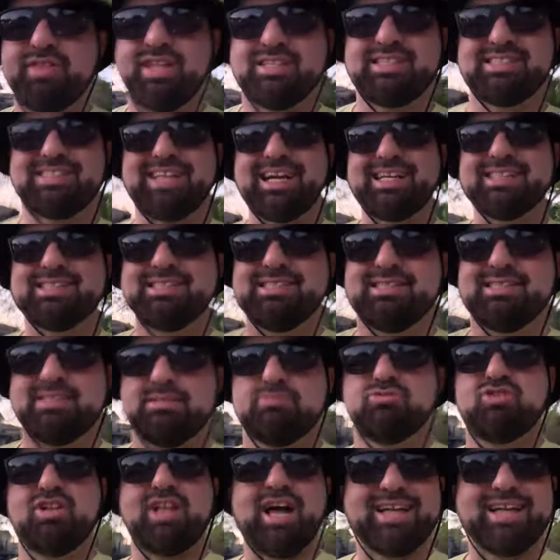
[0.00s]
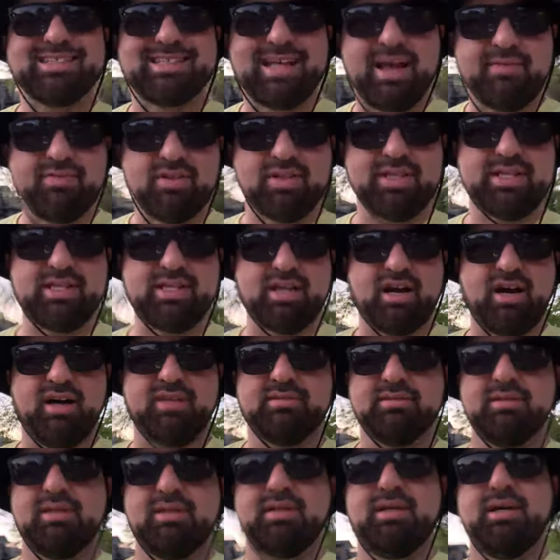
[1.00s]
that the second system relies heavily
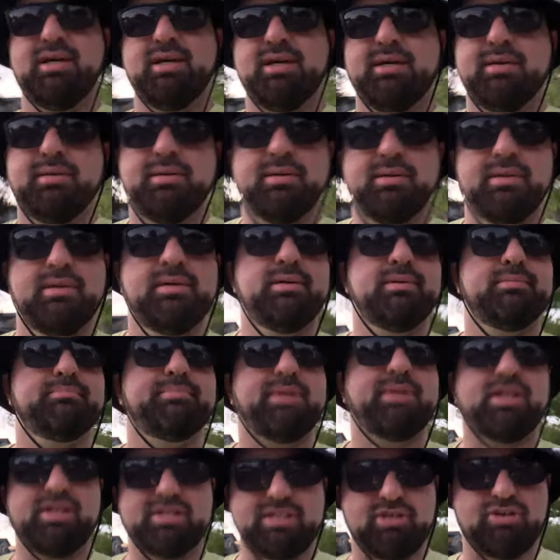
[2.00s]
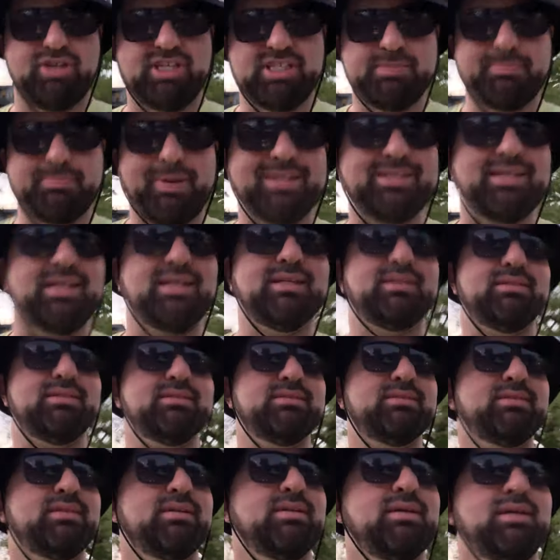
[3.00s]
on military
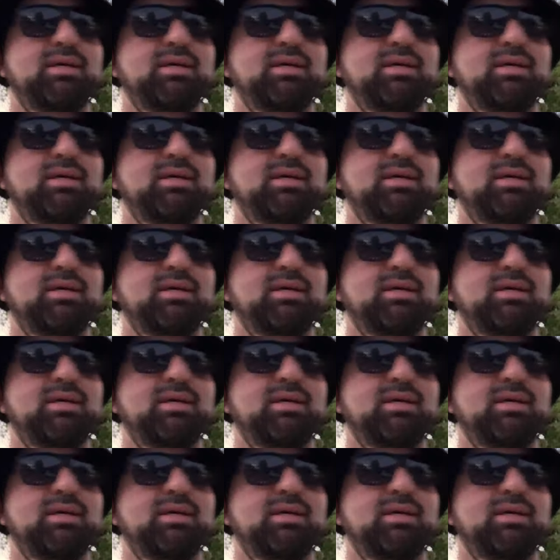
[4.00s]
spending